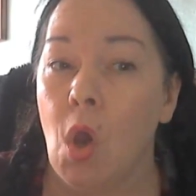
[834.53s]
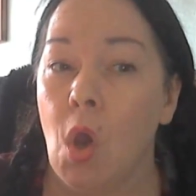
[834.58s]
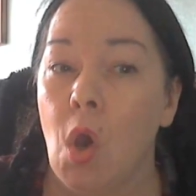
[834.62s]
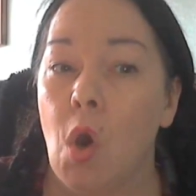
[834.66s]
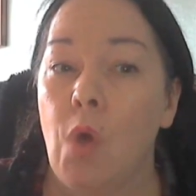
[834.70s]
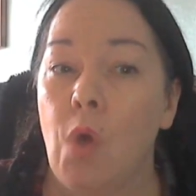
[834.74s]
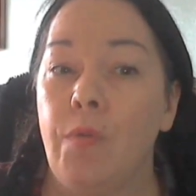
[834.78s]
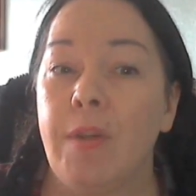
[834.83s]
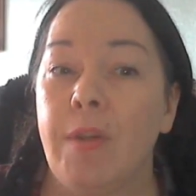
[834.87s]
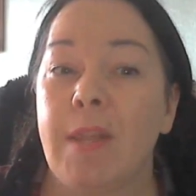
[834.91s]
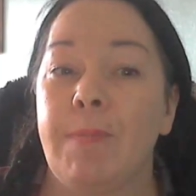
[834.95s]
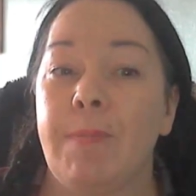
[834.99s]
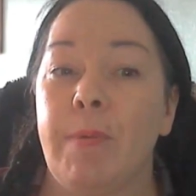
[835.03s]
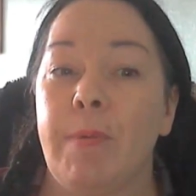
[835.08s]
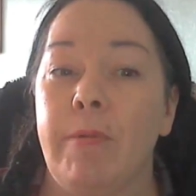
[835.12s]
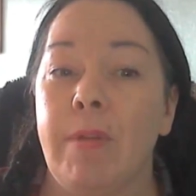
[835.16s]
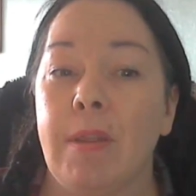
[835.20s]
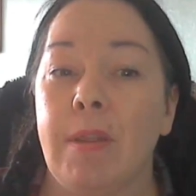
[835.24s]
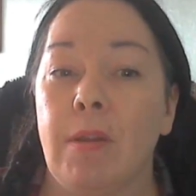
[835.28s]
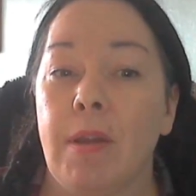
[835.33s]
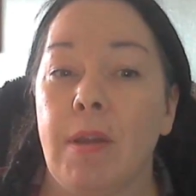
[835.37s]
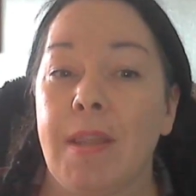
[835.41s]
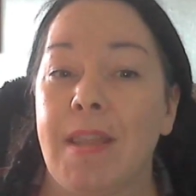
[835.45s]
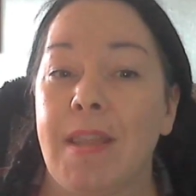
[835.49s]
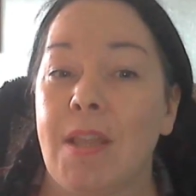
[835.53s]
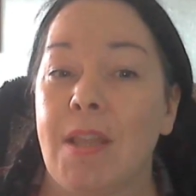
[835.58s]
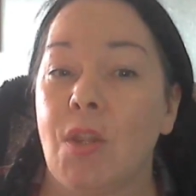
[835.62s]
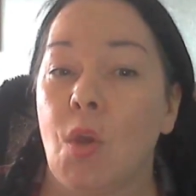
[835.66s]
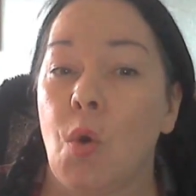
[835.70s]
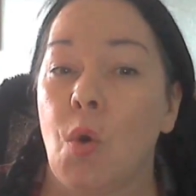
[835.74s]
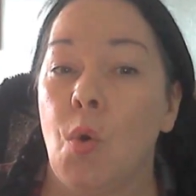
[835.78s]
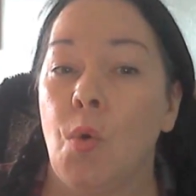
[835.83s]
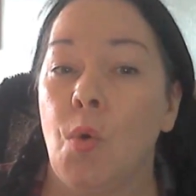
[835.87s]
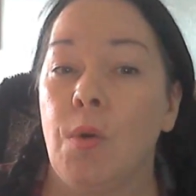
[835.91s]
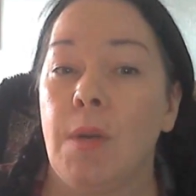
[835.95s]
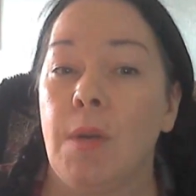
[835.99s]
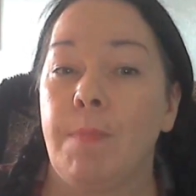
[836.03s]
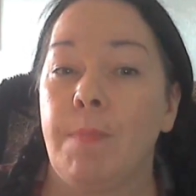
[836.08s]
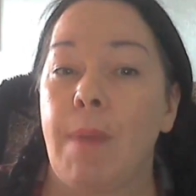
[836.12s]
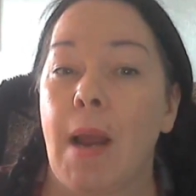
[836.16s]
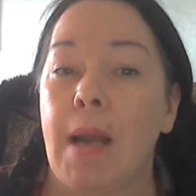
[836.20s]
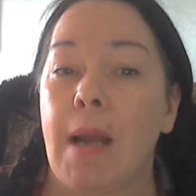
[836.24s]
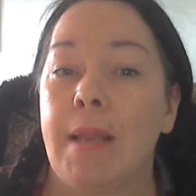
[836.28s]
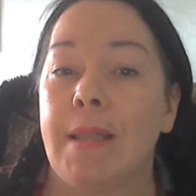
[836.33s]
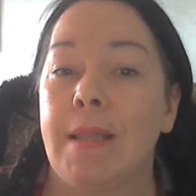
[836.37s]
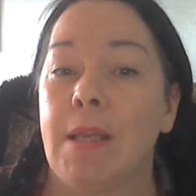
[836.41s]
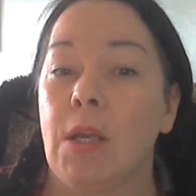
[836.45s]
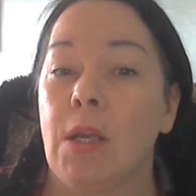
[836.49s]
Other spirits that are said to haunt the
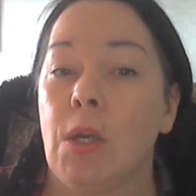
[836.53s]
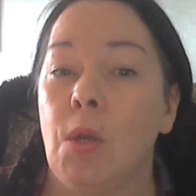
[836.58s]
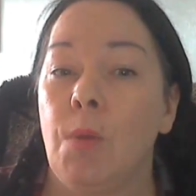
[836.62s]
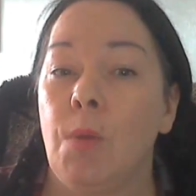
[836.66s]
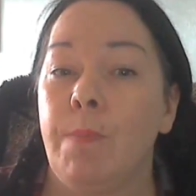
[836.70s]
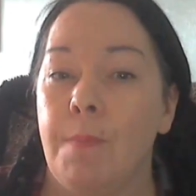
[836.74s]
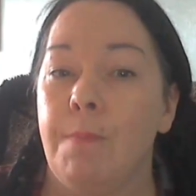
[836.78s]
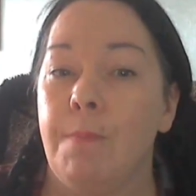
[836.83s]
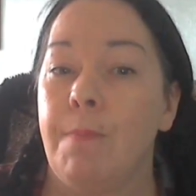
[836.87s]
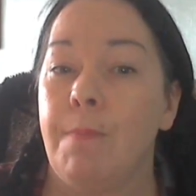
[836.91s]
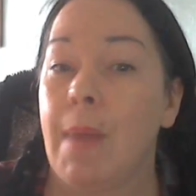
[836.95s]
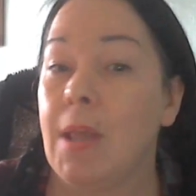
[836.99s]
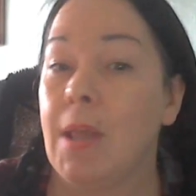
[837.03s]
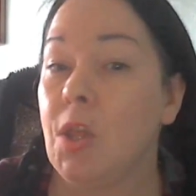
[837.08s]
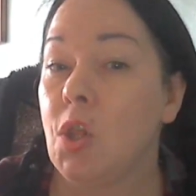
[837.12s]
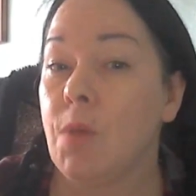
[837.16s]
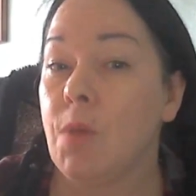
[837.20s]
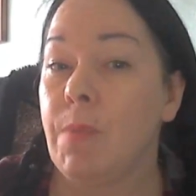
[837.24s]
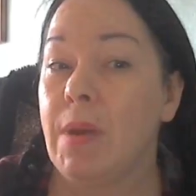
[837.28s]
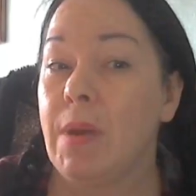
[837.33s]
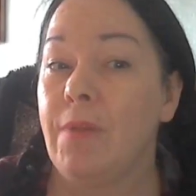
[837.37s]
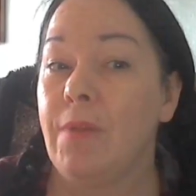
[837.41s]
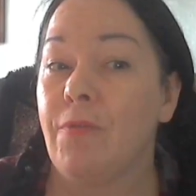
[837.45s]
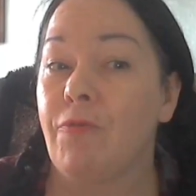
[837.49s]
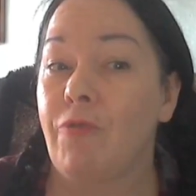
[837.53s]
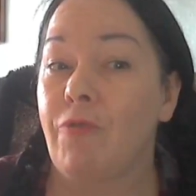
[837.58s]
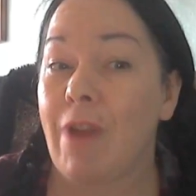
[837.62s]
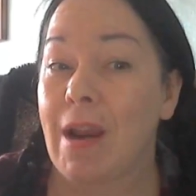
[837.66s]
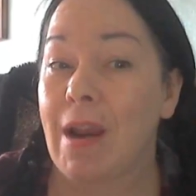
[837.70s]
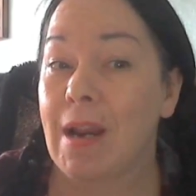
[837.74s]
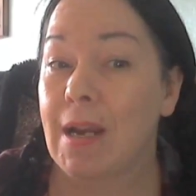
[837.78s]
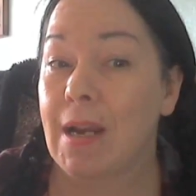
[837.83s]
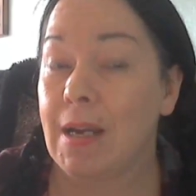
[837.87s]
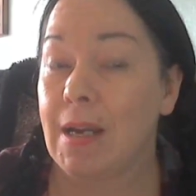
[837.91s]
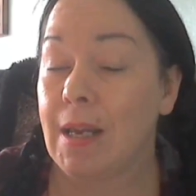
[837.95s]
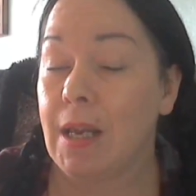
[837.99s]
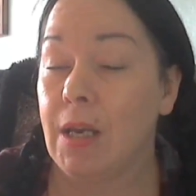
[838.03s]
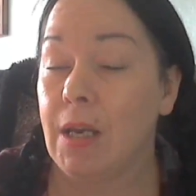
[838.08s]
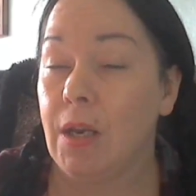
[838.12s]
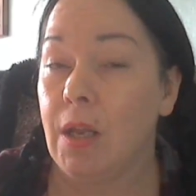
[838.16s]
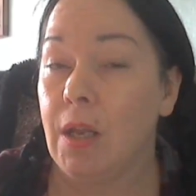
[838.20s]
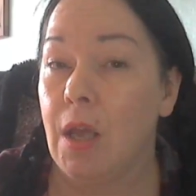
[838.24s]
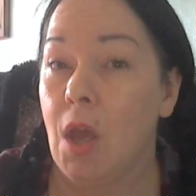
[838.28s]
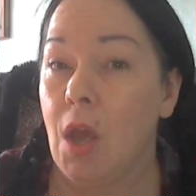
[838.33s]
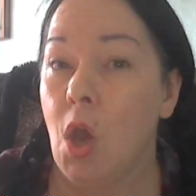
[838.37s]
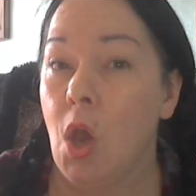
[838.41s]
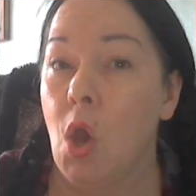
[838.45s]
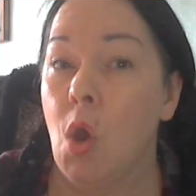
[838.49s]
palace include Benjamin Franklin,
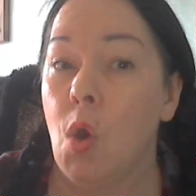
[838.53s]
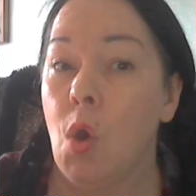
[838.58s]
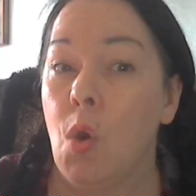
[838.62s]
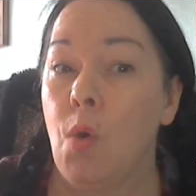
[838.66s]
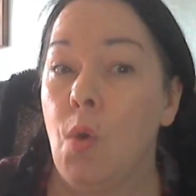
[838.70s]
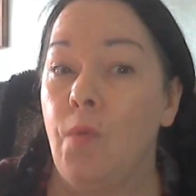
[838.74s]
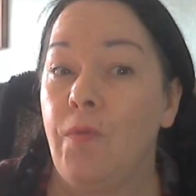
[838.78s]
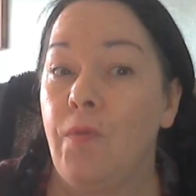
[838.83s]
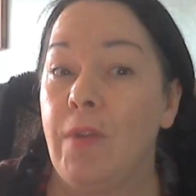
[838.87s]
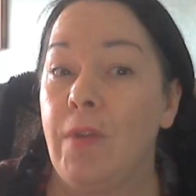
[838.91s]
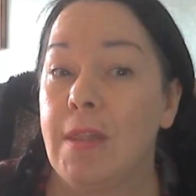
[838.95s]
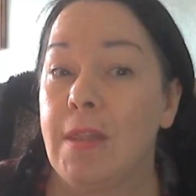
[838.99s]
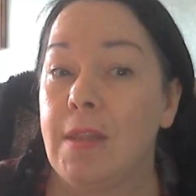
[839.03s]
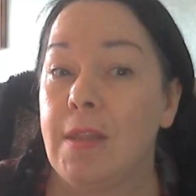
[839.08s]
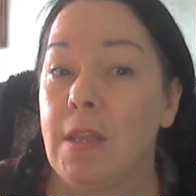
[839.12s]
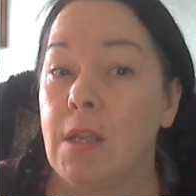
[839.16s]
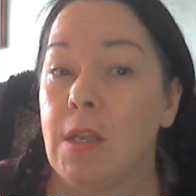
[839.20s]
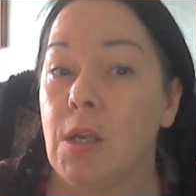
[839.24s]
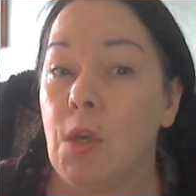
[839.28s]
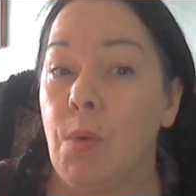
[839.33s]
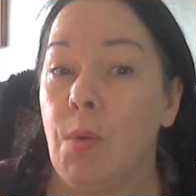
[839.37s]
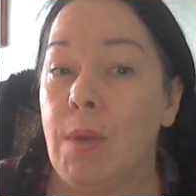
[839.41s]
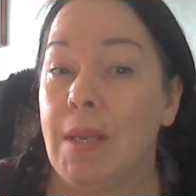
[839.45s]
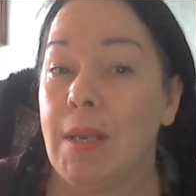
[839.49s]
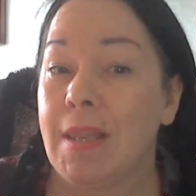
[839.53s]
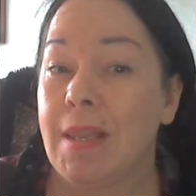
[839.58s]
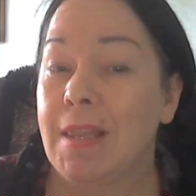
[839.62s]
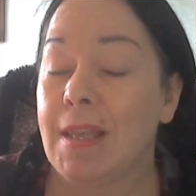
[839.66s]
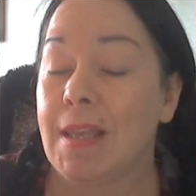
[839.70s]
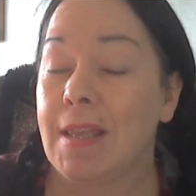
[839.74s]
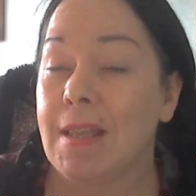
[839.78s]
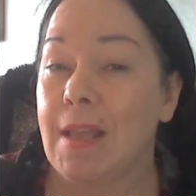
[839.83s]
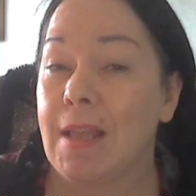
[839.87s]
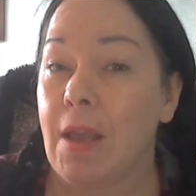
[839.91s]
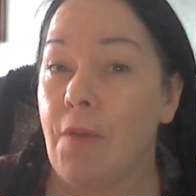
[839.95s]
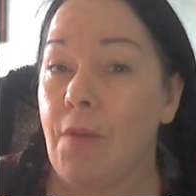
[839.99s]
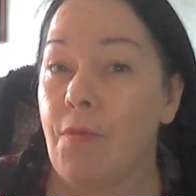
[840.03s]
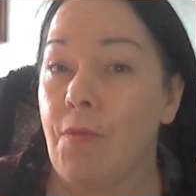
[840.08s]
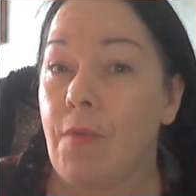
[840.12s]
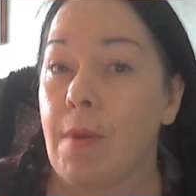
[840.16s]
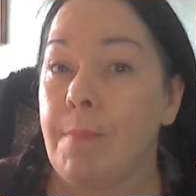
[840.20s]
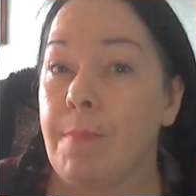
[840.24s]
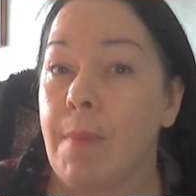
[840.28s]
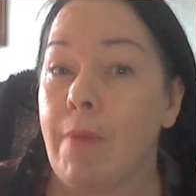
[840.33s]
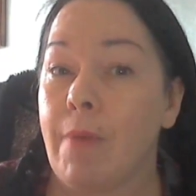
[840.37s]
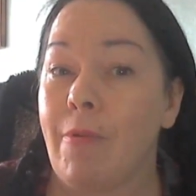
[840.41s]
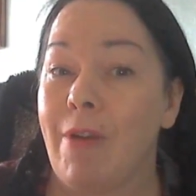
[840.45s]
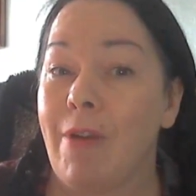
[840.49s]
who visited Louis the sixteenth
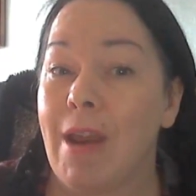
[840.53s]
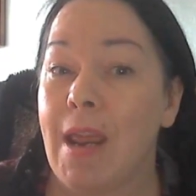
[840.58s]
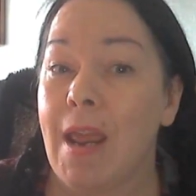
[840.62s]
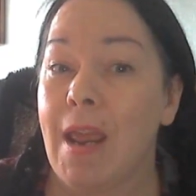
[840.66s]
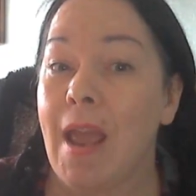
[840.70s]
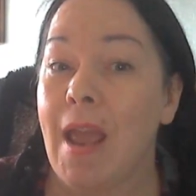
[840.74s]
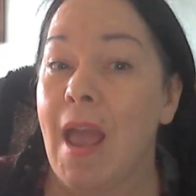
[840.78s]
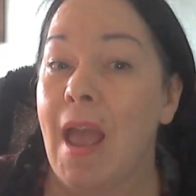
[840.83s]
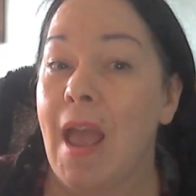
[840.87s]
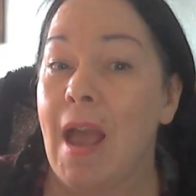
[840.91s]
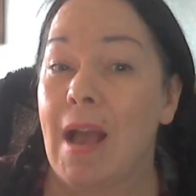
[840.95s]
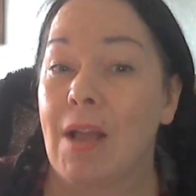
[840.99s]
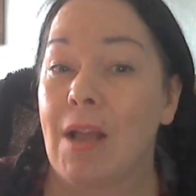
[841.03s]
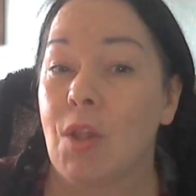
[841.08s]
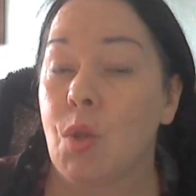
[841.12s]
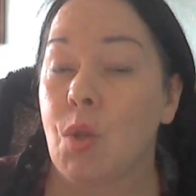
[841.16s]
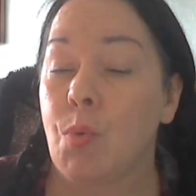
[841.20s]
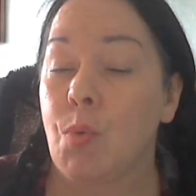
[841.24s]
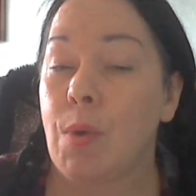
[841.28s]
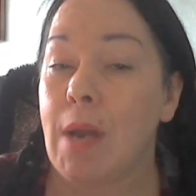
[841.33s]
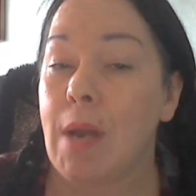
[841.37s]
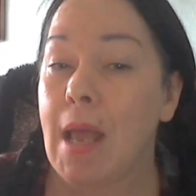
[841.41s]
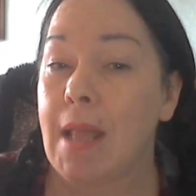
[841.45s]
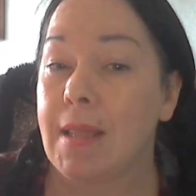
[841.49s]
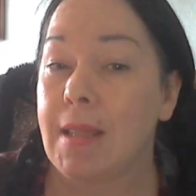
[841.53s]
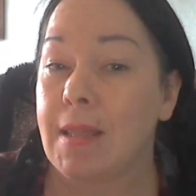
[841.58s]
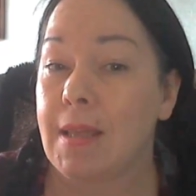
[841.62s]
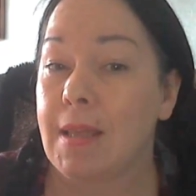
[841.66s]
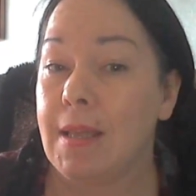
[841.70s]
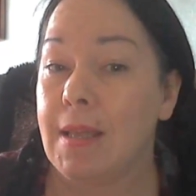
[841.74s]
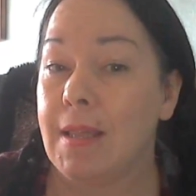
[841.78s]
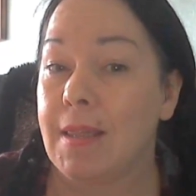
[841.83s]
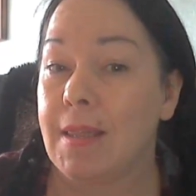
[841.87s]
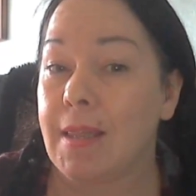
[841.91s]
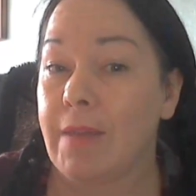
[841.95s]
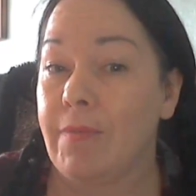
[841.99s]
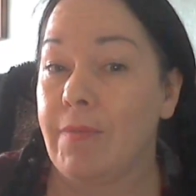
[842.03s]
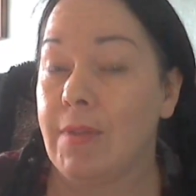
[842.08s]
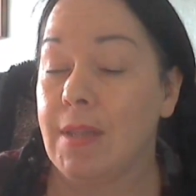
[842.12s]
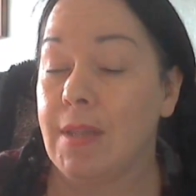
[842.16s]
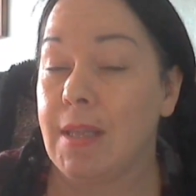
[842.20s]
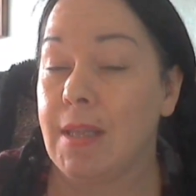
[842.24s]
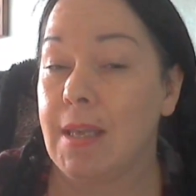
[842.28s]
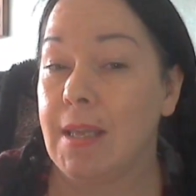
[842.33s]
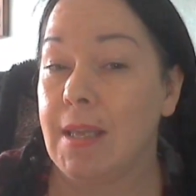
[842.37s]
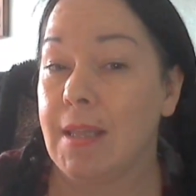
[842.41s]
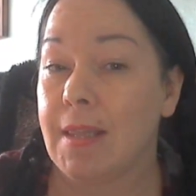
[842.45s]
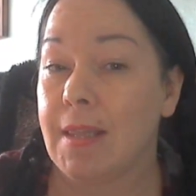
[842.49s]
and Marie Antoinette in seventeen